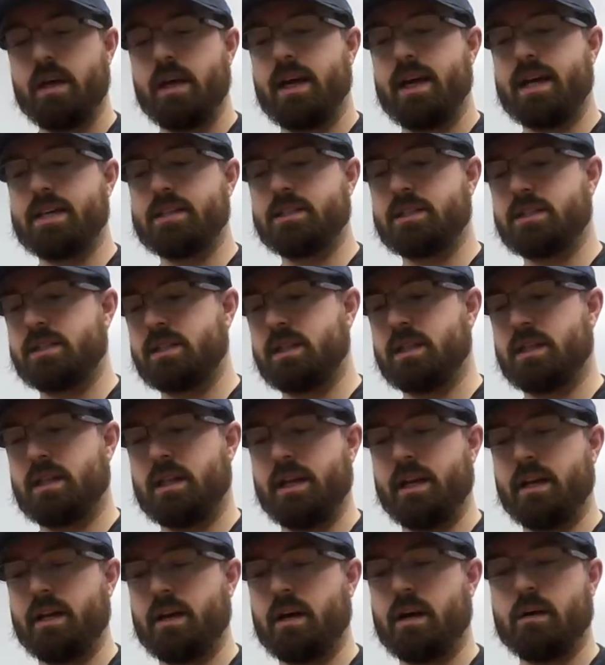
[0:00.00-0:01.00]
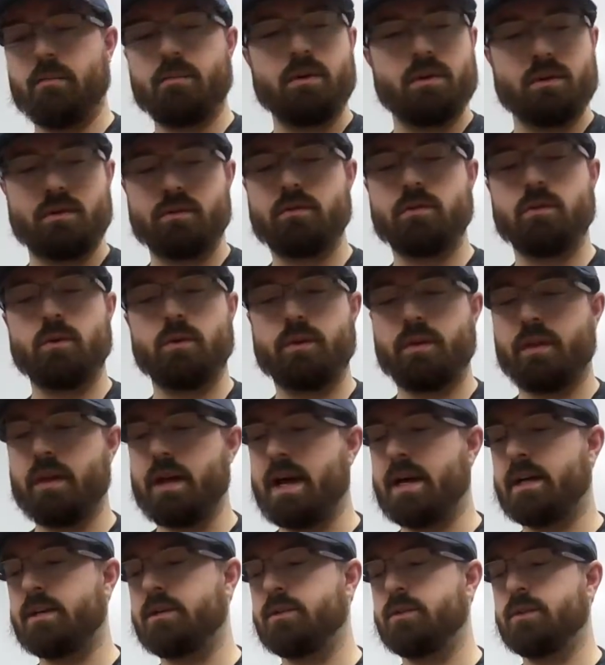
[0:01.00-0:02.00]
And it's just going to clean it up so
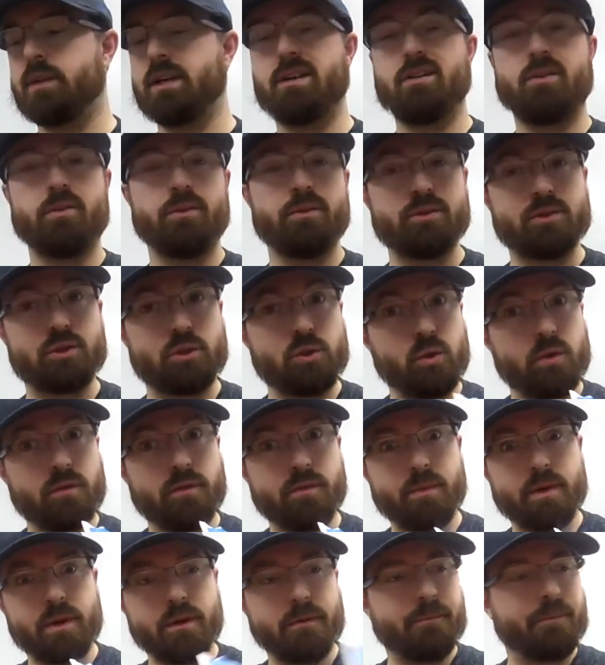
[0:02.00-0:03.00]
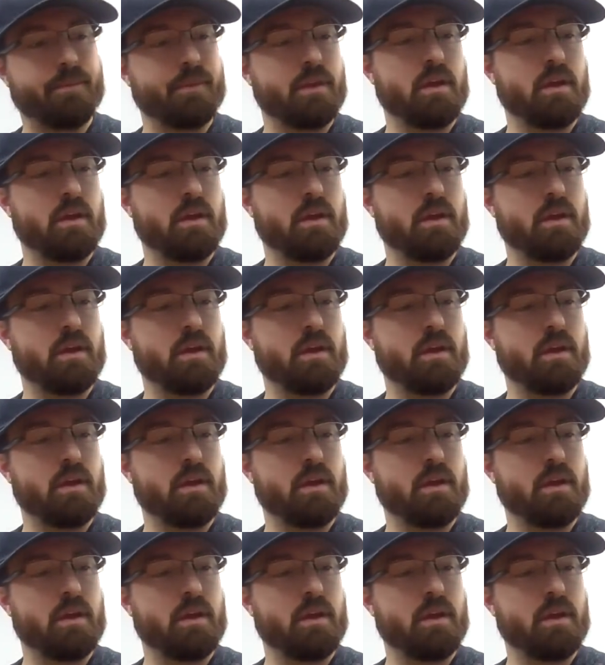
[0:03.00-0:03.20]
that you can, oh, there's two of them here,